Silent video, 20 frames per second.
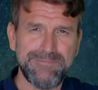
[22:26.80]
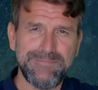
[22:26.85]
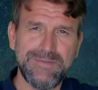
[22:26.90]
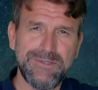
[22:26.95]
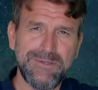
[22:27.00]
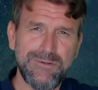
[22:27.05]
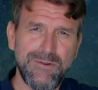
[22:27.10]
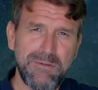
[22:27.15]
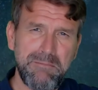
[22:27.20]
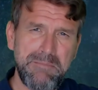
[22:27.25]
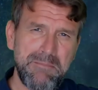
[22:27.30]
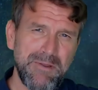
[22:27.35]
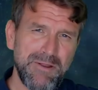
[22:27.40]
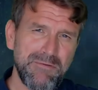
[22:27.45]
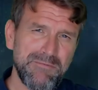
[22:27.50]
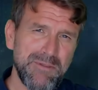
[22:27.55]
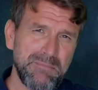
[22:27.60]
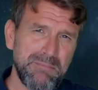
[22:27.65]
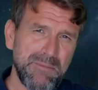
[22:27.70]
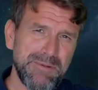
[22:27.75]
your member
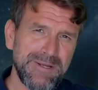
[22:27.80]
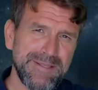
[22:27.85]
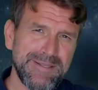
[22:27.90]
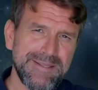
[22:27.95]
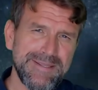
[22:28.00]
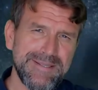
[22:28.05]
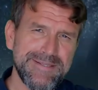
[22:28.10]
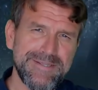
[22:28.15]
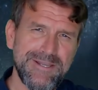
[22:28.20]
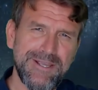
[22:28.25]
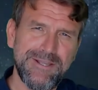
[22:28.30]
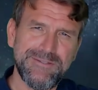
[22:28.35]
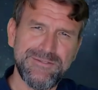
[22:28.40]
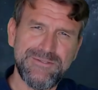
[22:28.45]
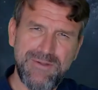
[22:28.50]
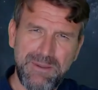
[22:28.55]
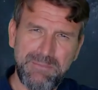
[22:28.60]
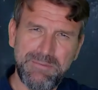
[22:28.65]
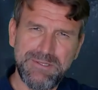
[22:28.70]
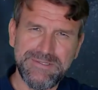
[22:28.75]
of the public is
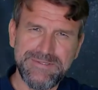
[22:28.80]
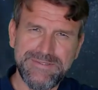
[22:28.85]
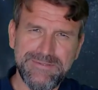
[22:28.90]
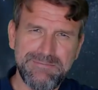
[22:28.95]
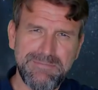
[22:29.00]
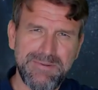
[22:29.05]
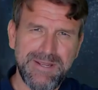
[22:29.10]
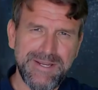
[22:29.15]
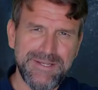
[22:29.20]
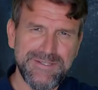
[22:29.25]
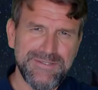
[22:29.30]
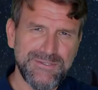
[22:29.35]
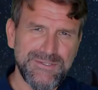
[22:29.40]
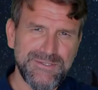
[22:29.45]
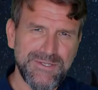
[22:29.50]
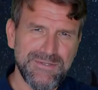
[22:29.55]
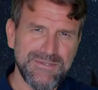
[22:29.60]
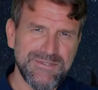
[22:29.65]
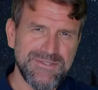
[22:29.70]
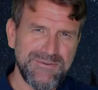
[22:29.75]
untrammeled by
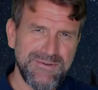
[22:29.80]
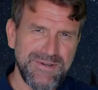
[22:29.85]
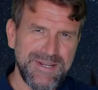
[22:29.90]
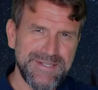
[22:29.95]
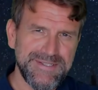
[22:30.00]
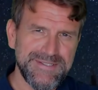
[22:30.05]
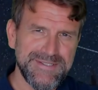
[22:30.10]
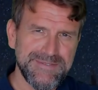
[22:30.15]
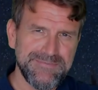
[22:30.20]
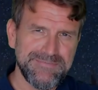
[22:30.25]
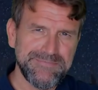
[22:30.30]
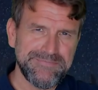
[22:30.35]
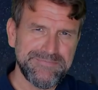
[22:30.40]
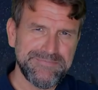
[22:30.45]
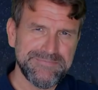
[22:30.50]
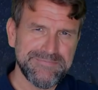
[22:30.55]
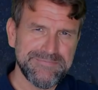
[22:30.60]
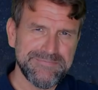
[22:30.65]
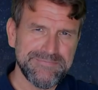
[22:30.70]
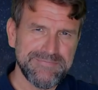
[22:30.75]
such constraints.
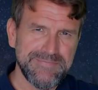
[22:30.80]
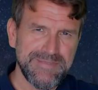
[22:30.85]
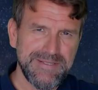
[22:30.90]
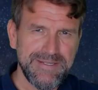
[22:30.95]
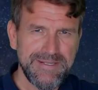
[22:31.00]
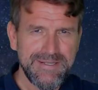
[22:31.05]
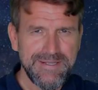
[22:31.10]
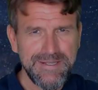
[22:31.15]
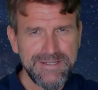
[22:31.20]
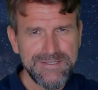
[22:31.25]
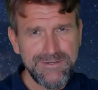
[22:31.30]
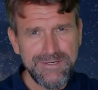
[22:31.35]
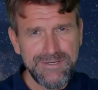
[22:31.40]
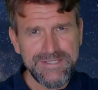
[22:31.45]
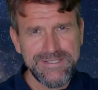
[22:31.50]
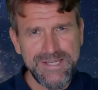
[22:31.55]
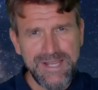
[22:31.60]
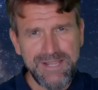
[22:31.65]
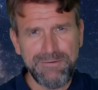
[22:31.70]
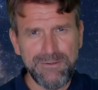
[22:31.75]
So
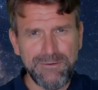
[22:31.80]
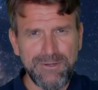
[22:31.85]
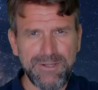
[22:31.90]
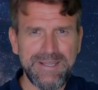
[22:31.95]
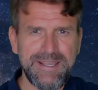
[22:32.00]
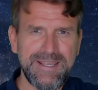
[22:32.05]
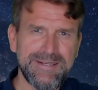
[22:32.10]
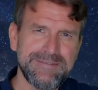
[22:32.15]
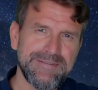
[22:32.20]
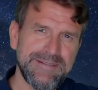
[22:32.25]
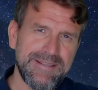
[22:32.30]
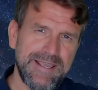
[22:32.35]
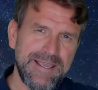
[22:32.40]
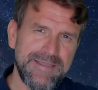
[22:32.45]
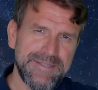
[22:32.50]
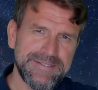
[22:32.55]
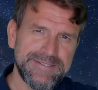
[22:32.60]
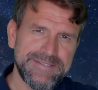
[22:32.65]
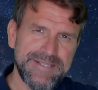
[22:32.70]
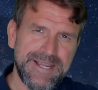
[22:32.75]
let's have a look again
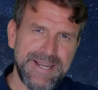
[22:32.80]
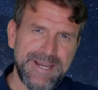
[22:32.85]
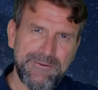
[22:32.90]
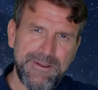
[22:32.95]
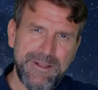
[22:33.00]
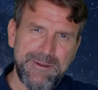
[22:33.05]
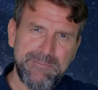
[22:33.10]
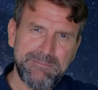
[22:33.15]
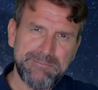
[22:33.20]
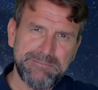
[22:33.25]
at that diagram.